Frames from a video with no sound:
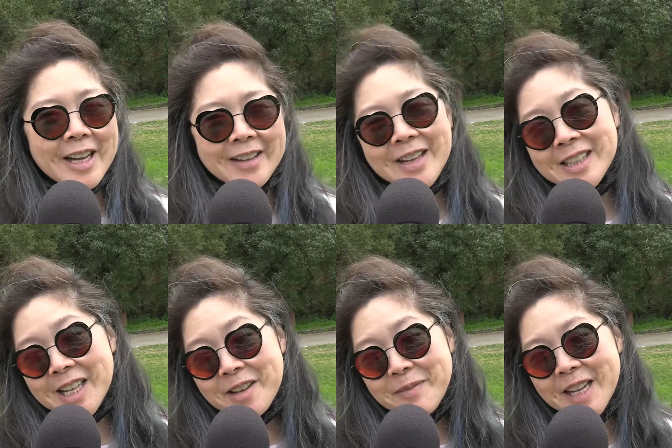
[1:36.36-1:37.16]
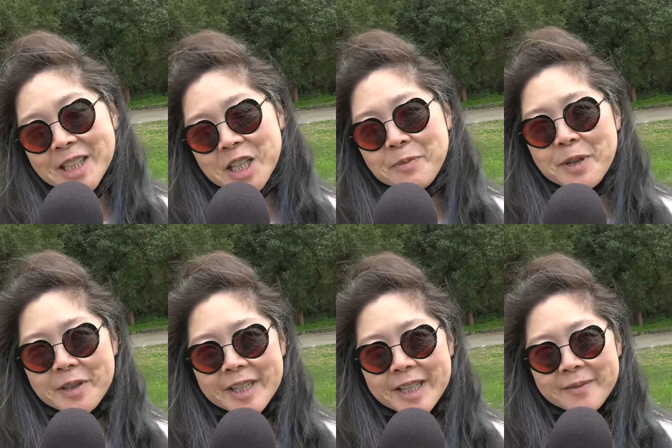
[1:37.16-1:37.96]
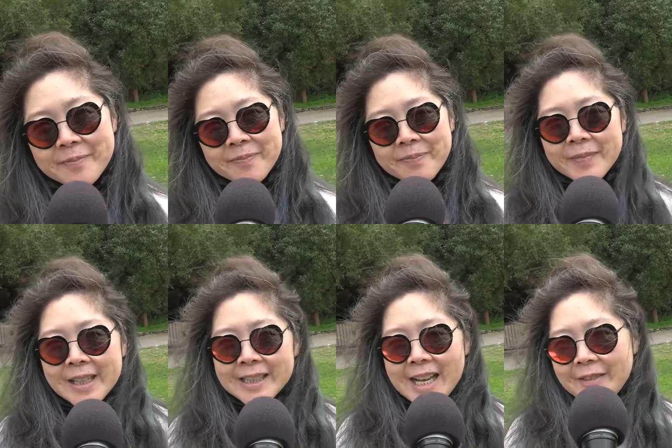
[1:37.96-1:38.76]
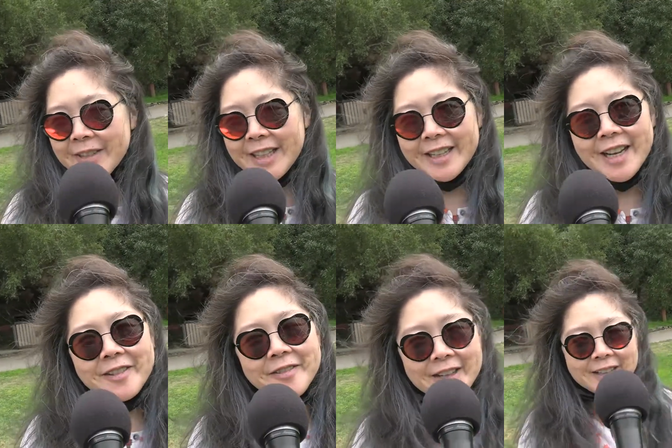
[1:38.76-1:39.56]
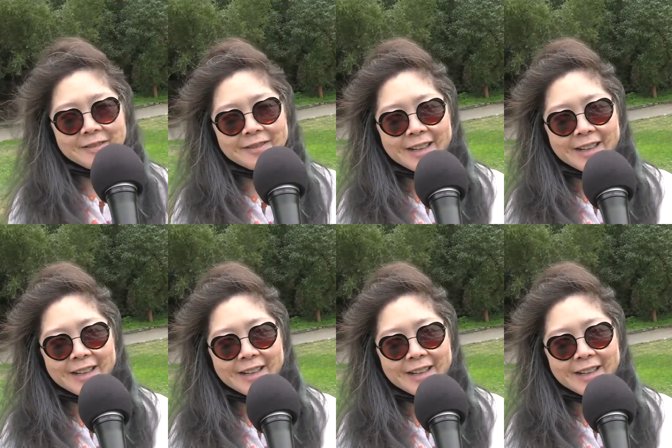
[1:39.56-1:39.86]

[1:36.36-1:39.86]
Okay, ASCEND means community, safety, and fun.